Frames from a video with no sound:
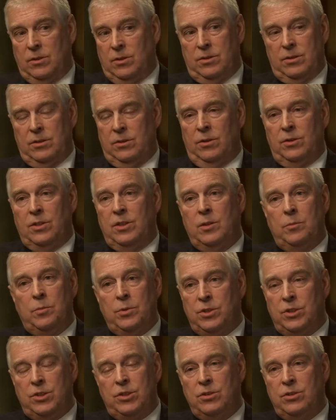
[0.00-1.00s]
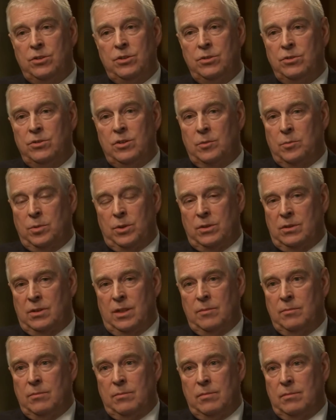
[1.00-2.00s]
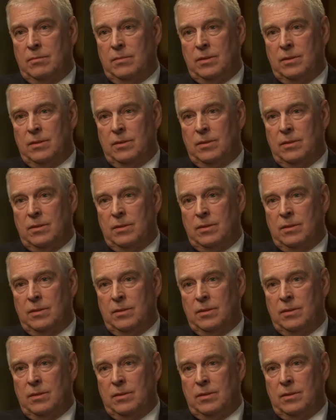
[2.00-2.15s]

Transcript: not in a position to do so because I'm